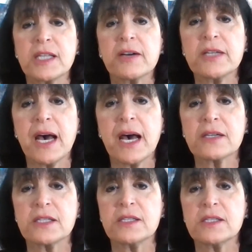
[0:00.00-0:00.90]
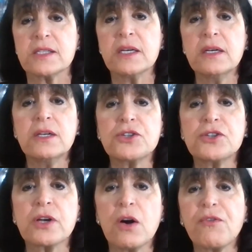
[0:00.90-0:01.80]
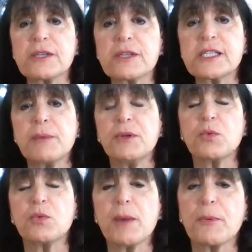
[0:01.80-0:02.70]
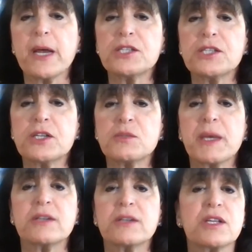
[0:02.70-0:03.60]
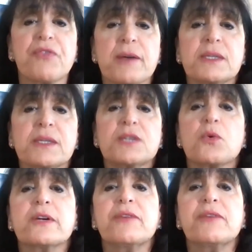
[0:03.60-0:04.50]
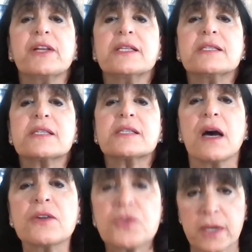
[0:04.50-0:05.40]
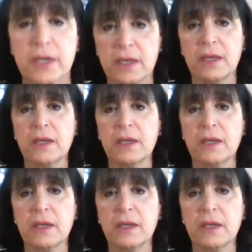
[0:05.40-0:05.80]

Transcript: Their taxes should go, for example, to reparations because their families weren't even in this country